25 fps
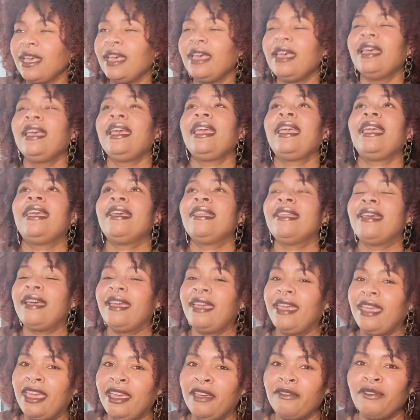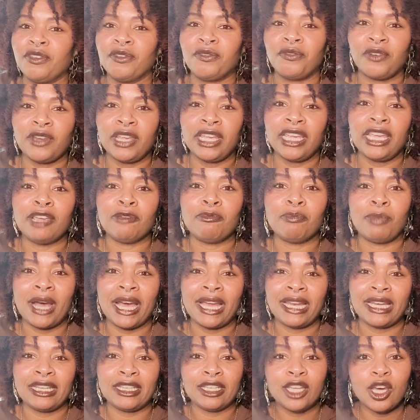and I have the freaking body
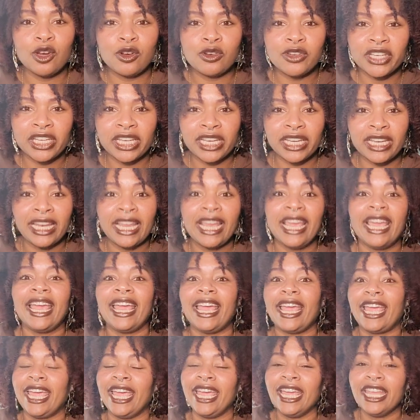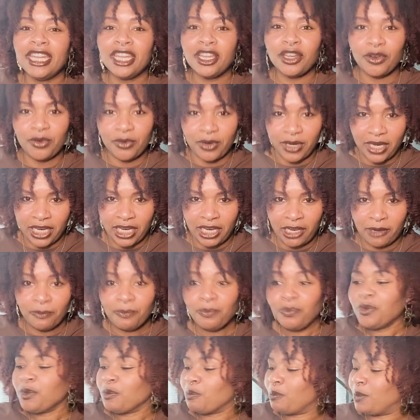lotion and the cream,
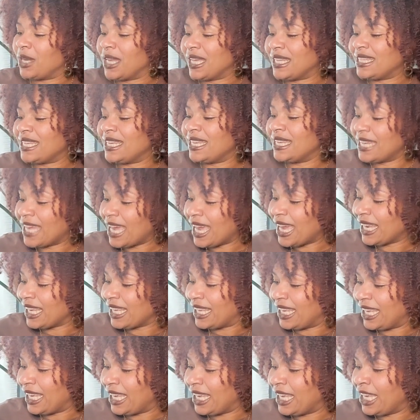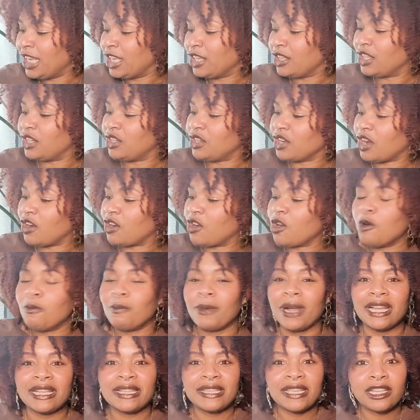but I did not get the doggone
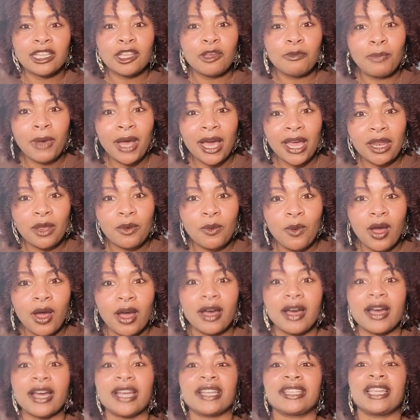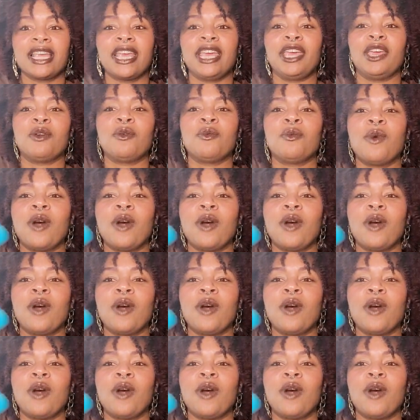micellar body wash. And why